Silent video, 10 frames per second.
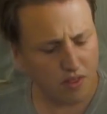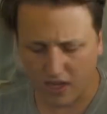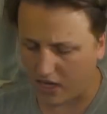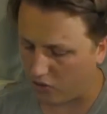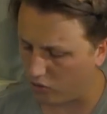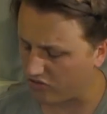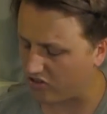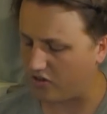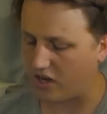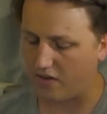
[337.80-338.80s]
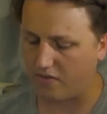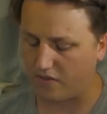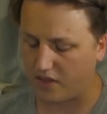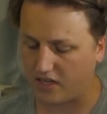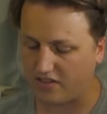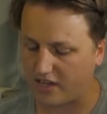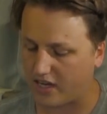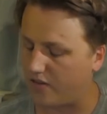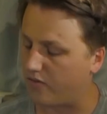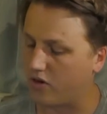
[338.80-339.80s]
thing I also love that I take
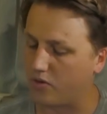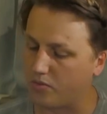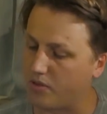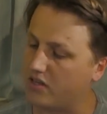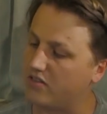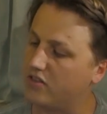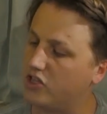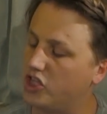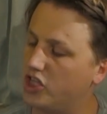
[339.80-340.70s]
out on the road with me is the